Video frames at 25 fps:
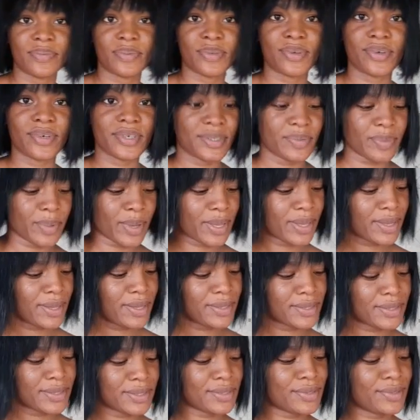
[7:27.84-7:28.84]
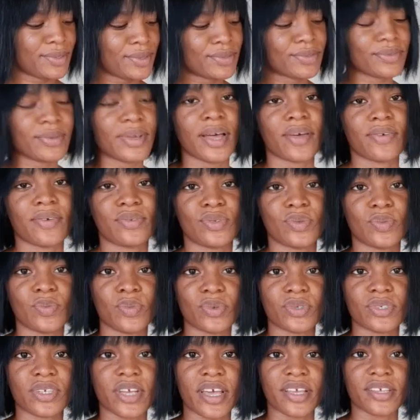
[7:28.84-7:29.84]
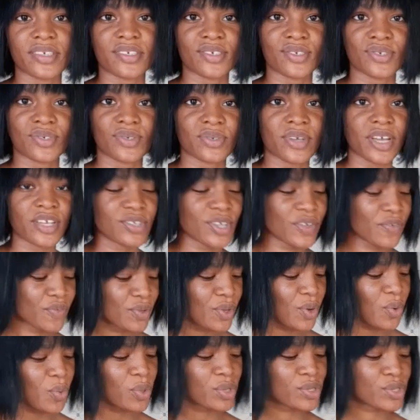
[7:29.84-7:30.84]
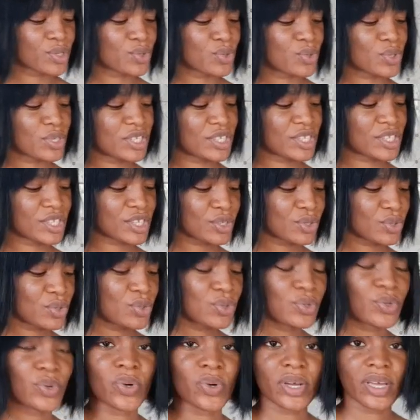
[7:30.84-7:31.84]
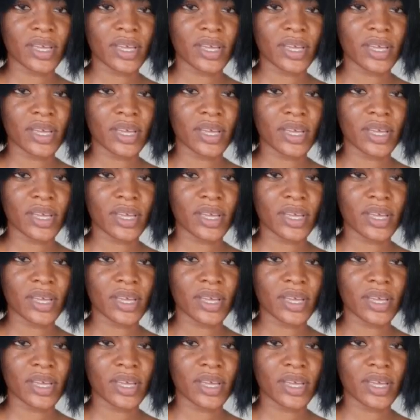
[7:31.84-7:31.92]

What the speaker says: because my hands doesn't have so much icing sugar. So if you don't want it to stick to your